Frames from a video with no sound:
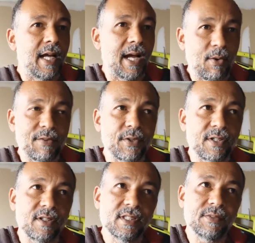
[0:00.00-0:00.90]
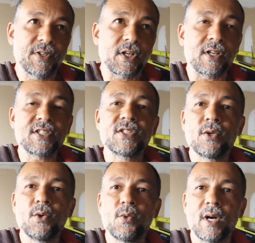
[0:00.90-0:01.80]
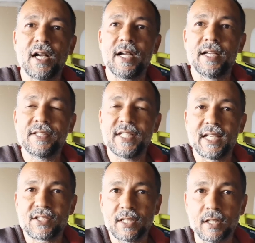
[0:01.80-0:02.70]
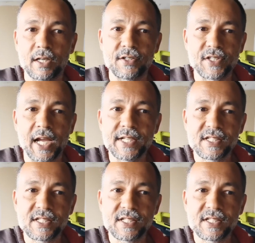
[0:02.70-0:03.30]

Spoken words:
However, in regards to DSLRs,